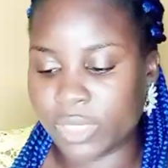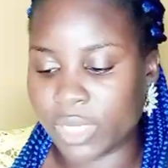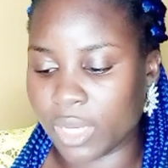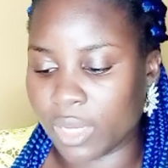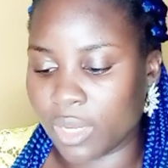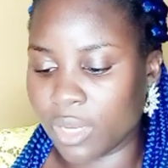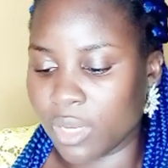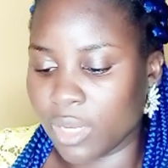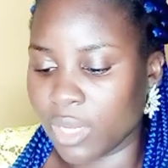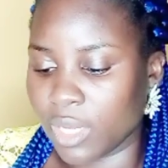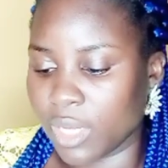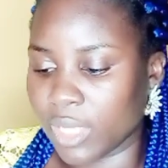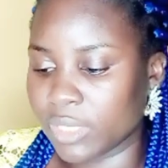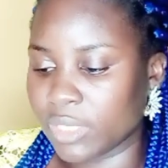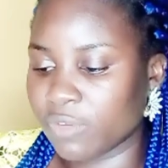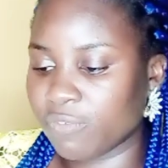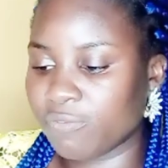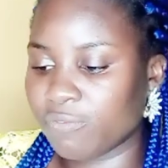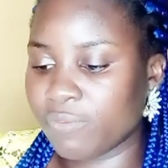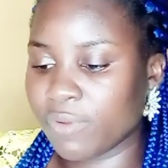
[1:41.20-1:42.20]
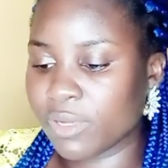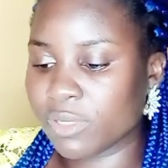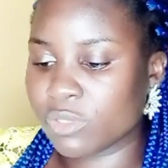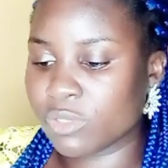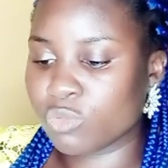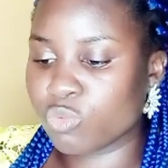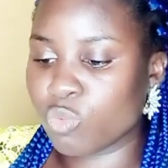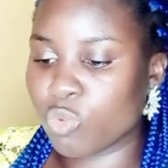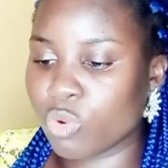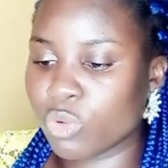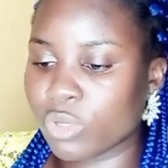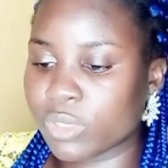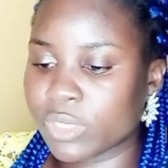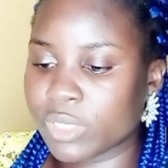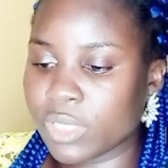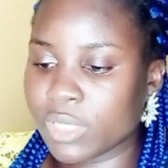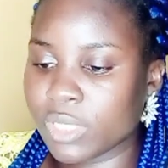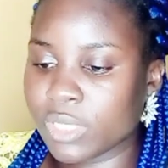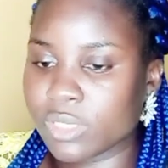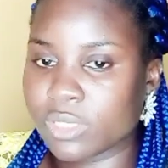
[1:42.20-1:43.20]
Yeah, the first
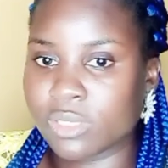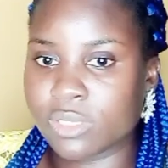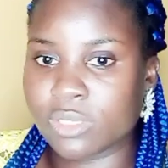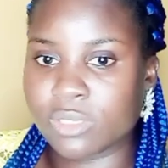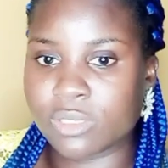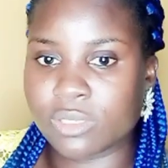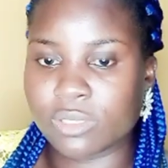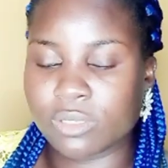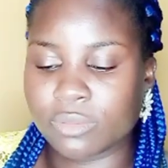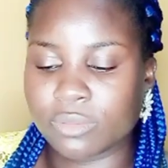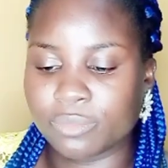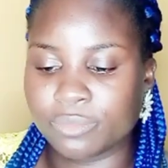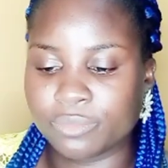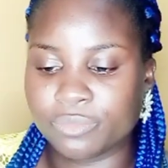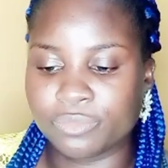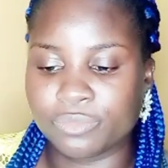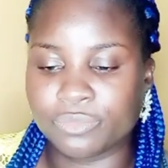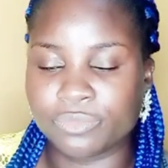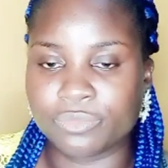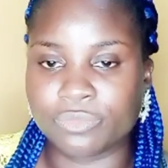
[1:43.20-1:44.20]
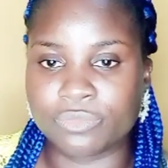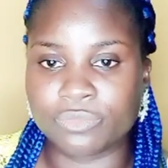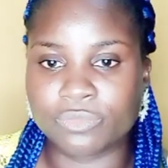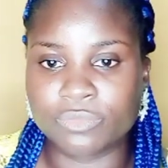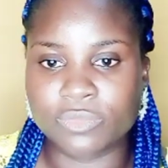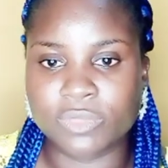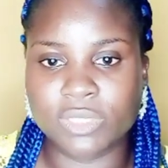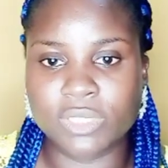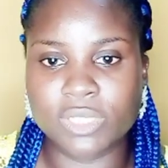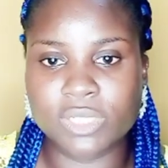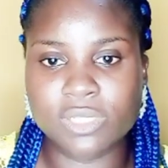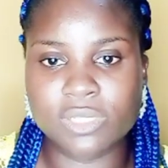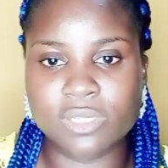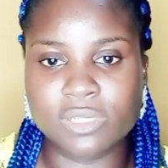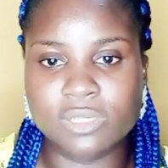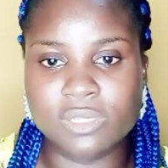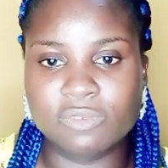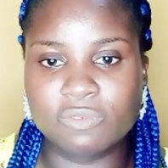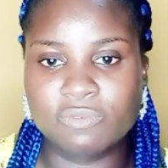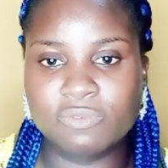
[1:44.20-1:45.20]
one is, this
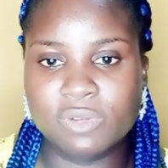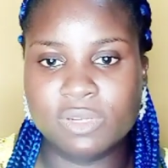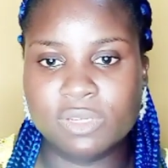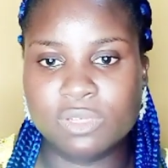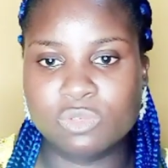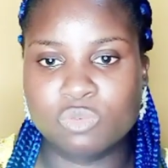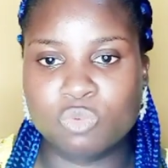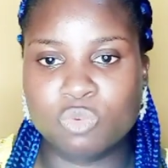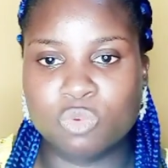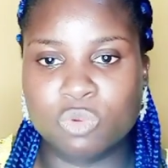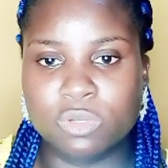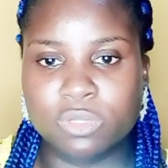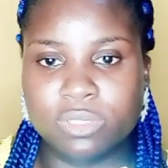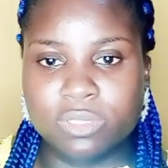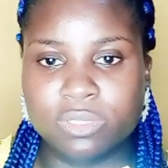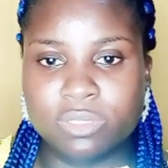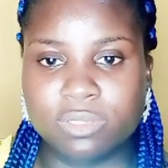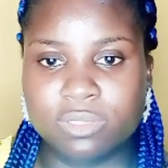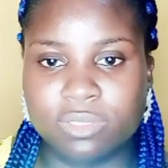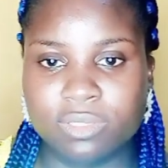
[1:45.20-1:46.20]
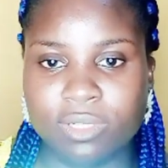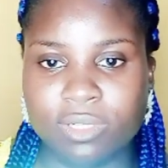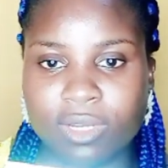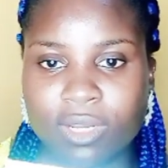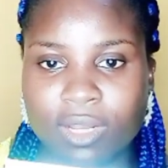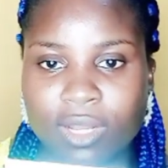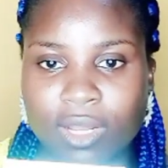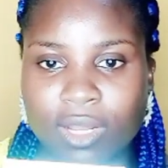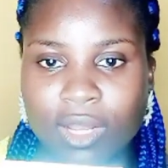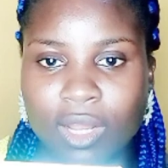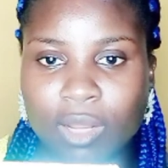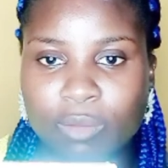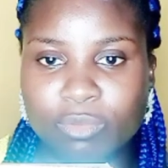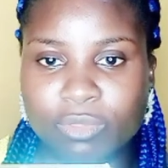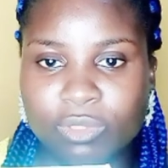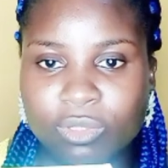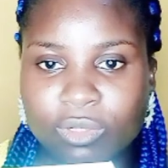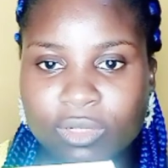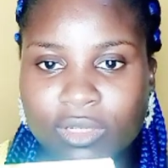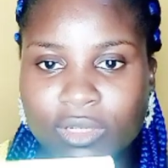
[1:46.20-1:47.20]
is the first one. I'll
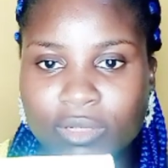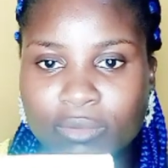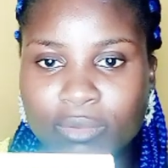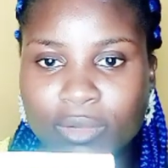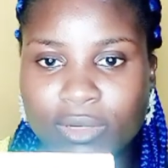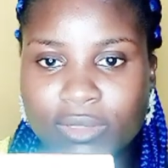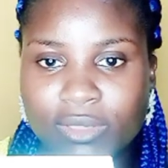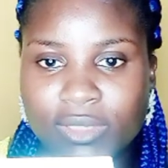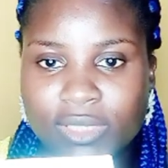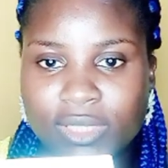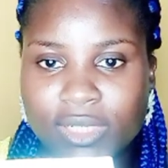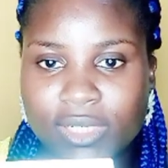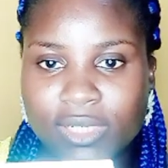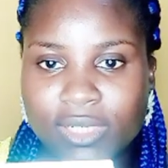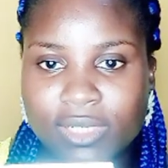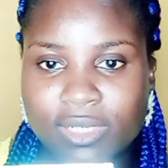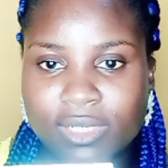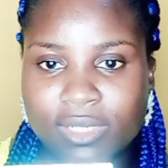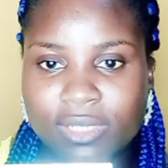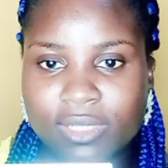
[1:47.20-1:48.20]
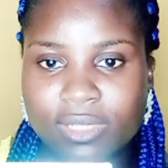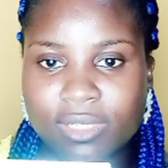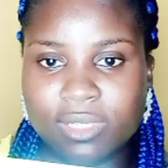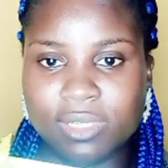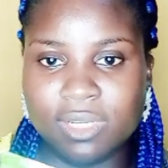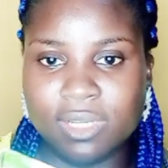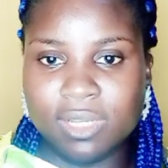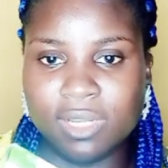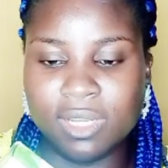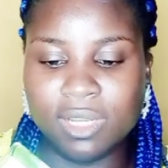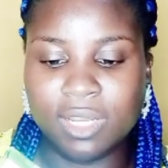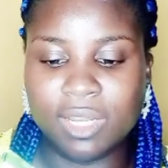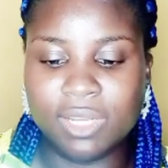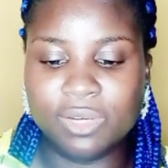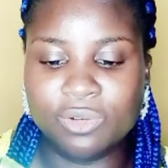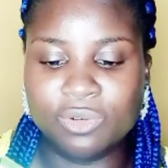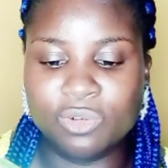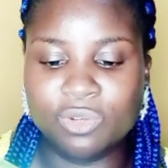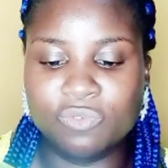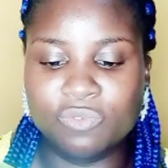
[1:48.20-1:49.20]
be talking about this. I
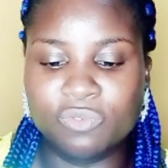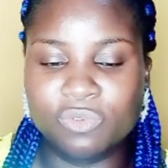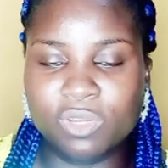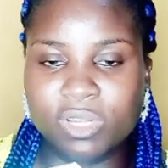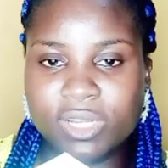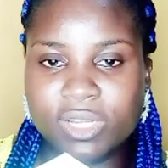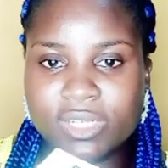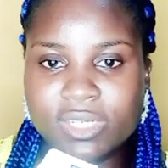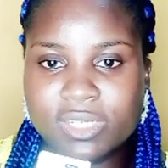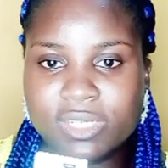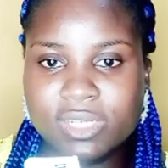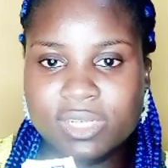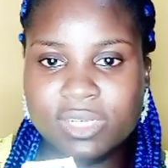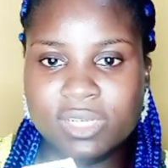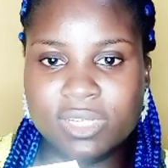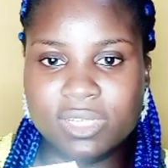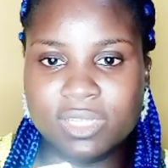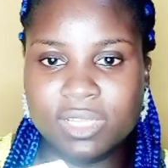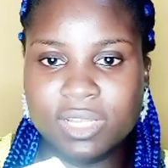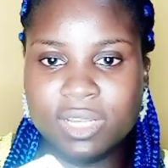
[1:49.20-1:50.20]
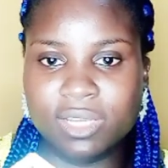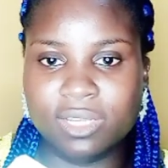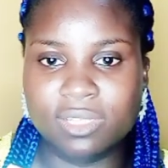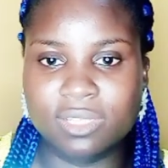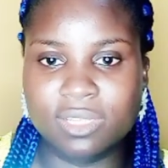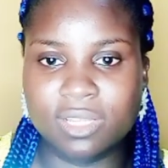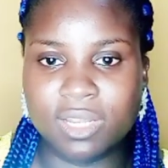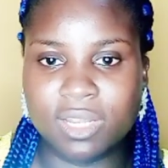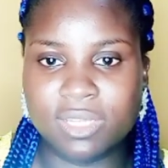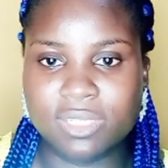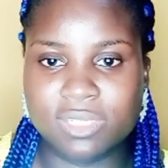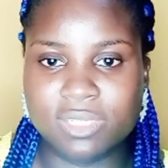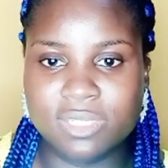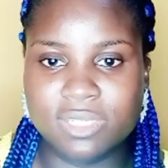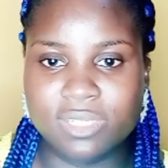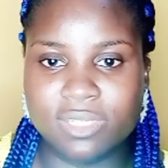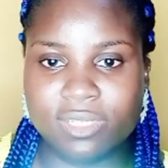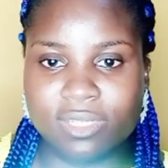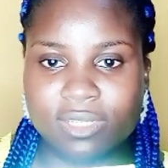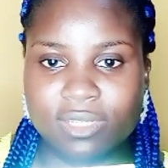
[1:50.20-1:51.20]
don't know if you can see it like that.
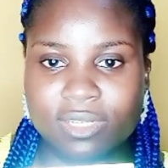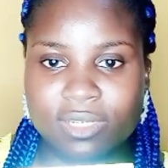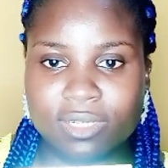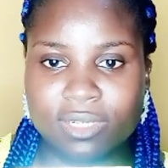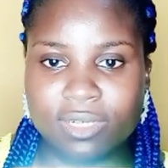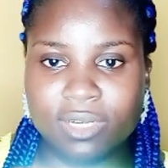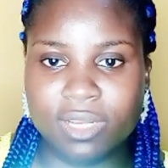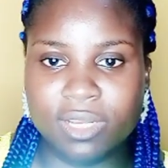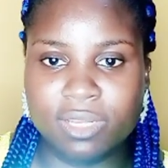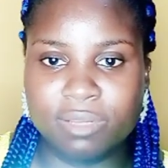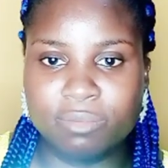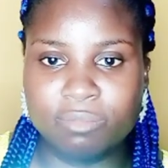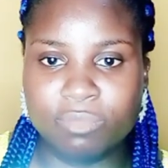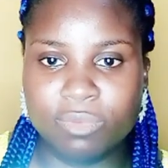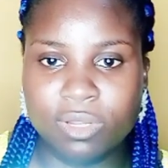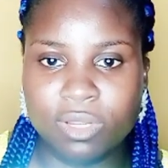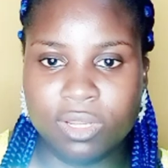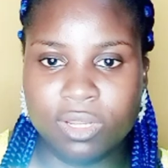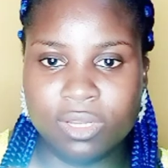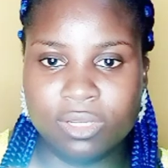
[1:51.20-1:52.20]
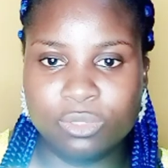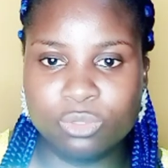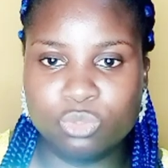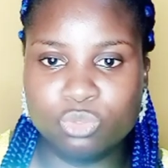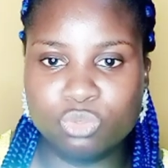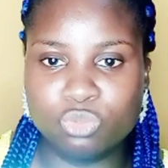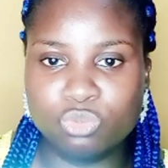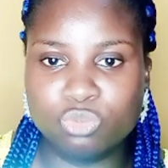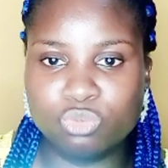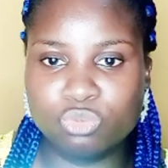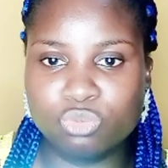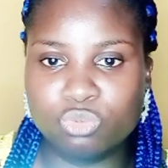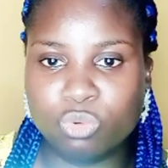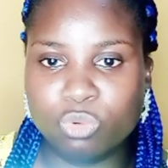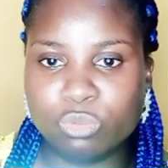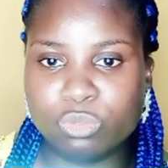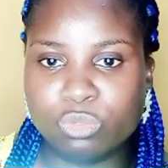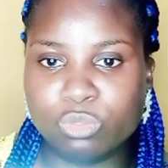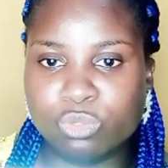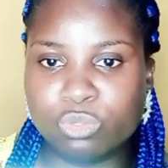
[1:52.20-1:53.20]
This is the name, Doodoo
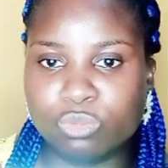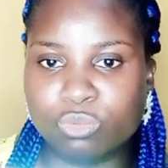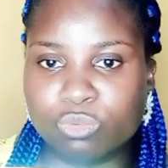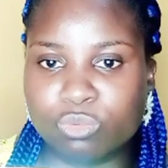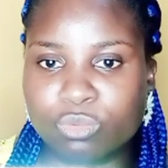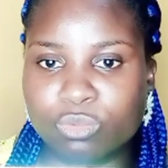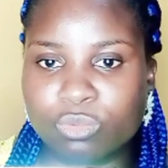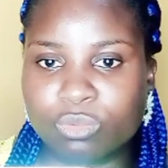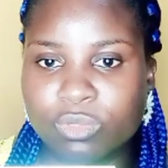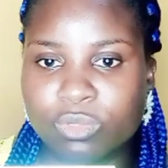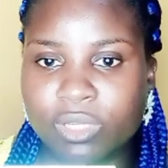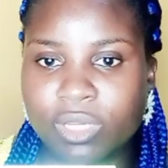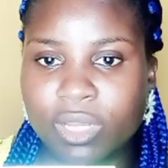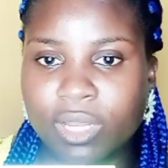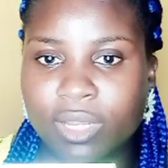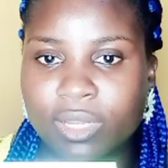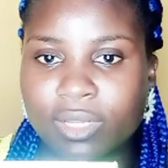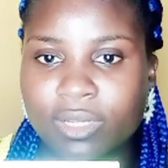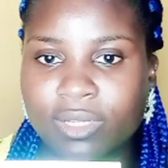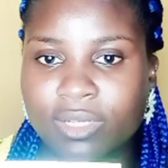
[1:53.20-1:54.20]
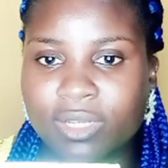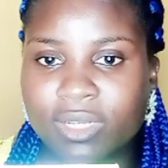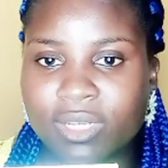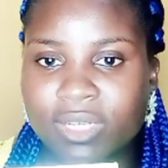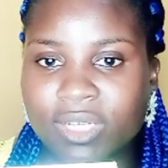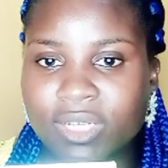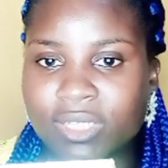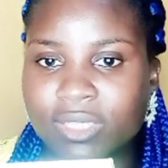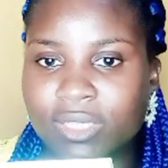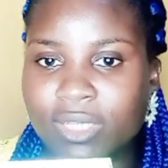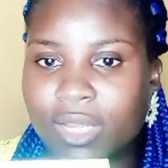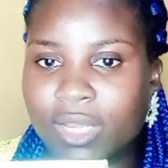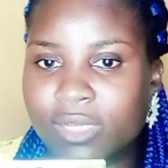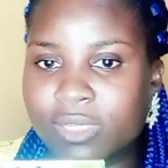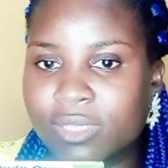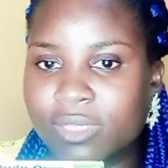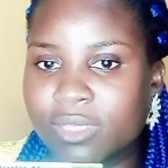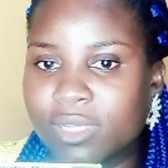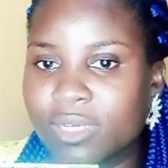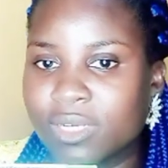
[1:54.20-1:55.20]
Osun. Yeah,
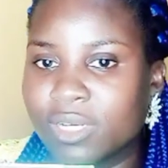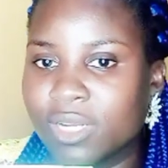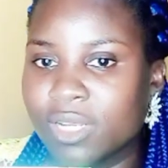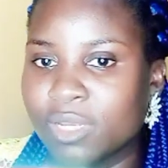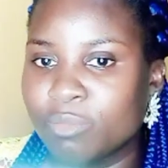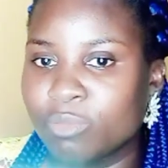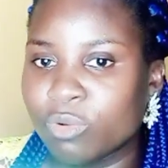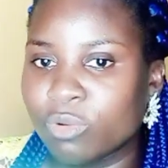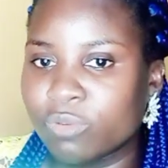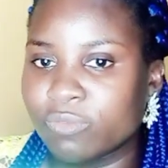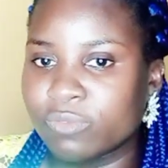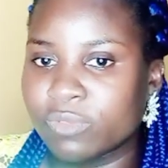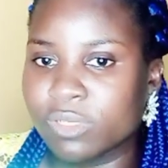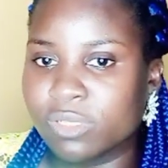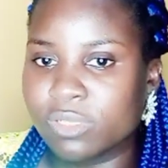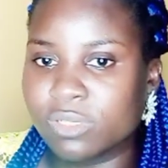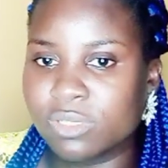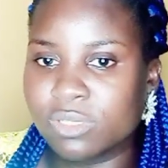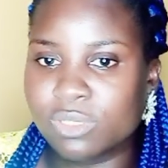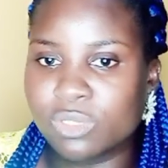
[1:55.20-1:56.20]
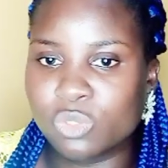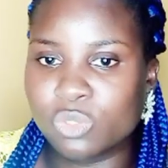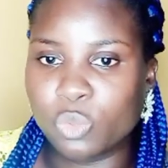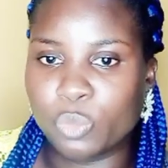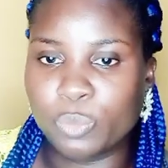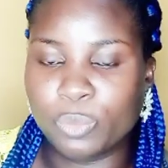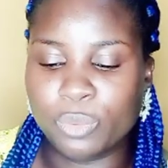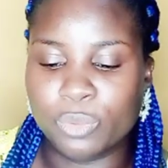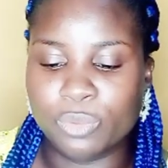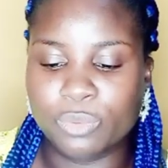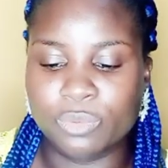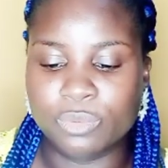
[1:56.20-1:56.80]
that's the name of the soap